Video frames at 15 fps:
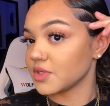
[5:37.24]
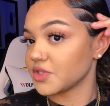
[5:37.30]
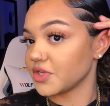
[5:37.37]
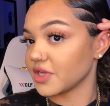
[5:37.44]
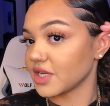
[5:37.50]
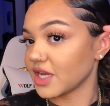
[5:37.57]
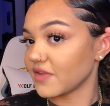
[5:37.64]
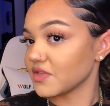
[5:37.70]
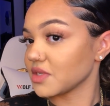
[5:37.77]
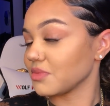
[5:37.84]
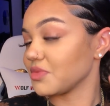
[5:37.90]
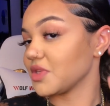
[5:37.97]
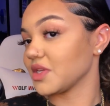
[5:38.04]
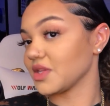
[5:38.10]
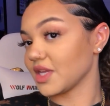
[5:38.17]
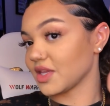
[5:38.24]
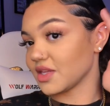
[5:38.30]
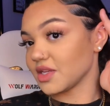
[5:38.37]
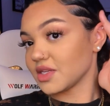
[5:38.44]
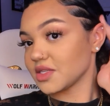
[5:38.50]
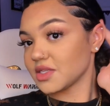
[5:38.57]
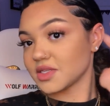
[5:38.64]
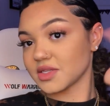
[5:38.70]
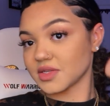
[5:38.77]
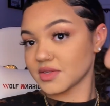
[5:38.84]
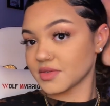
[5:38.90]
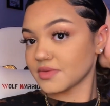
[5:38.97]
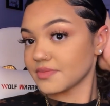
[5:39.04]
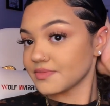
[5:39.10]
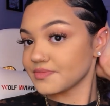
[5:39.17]
So you're gonna have something like this
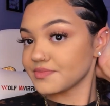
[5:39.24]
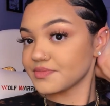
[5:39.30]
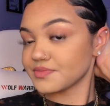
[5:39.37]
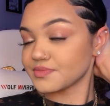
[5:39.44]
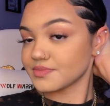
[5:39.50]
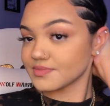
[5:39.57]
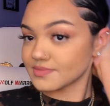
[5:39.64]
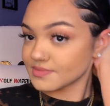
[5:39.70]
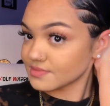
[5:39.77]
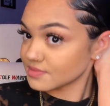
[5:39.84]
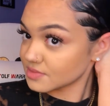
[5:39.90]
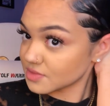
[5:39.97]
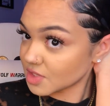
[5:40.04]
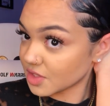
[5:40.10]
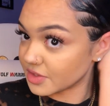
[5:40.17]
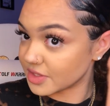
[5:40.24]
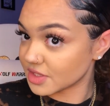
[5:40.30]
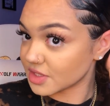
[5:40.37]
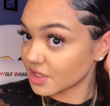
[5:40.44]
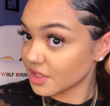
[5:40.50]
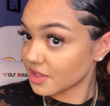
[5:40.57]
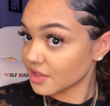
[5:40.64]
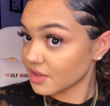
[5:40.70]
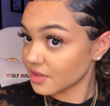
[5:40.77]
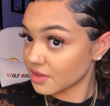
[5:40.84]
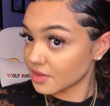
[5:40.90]
on this side.